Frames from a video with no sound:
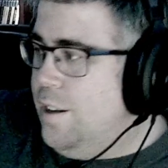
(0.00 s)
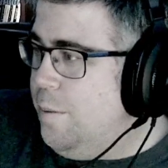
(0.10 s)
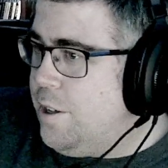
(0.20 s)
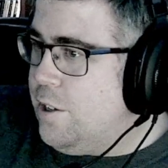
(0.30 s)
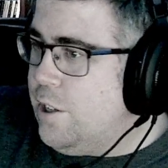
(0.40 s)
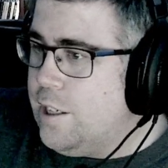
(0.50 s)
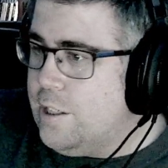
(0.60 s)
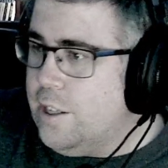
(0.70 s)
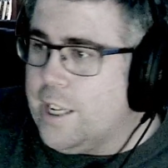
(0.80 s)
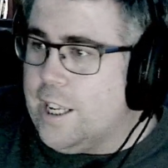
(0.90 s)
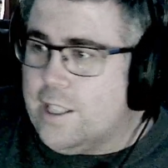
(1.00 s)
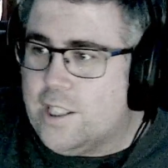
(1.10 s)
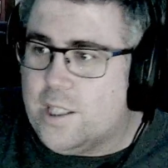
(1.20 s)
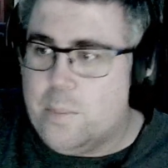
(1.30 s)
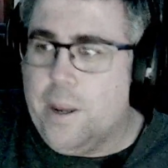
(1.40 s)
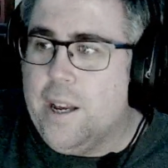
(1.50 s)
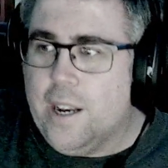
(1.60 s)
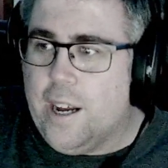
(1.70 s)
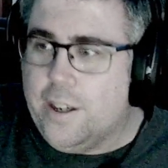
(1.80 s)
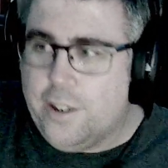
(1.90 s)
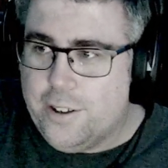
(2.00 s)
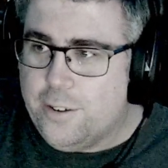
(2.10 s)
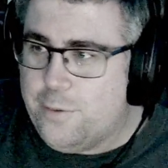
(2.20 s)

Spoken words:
I mean, clicking spin on your